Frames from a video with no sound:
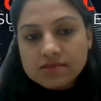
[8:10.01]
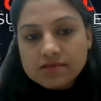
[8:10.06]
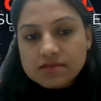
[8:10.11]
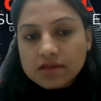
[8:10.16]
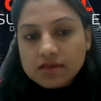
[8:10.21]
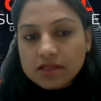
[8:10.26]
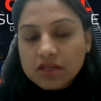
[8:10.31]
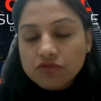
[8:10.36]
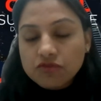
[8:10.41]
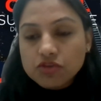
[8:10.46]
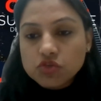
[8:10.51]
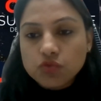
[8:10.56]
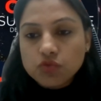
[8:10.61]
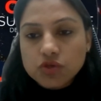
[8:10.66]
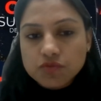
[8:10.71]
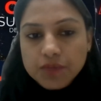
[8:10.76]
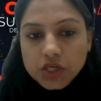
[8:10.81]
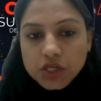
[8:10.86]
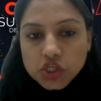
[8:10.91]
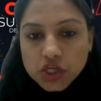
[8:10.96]
study which
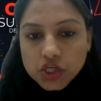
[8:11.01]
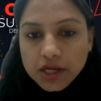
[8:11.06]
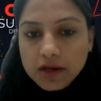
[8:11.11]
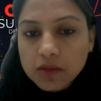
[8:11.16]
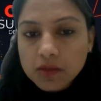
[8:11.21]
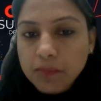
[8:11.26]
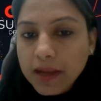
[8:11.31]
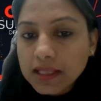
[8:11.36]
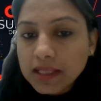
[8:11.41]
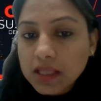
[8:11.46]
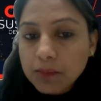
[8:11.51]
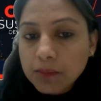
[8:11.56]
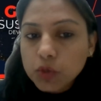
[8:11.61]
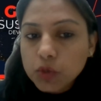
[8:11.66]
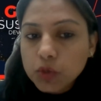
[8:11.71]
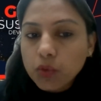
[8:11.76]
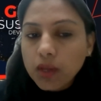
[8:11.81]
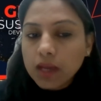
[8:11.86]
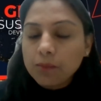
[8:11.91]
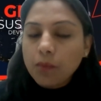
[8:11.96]
was being shared by
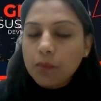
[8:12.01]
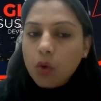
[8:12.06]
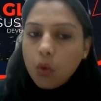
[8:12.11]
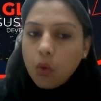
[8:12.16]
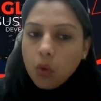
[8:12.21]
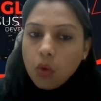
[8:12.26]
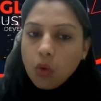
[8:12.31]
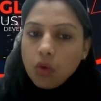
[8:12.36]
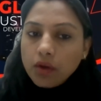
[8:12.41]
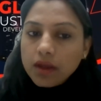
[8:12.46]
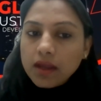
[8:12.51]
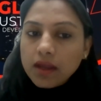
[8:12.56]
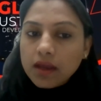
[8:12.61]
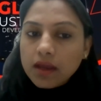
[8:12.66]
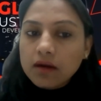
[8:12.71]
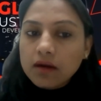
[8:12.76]
WMO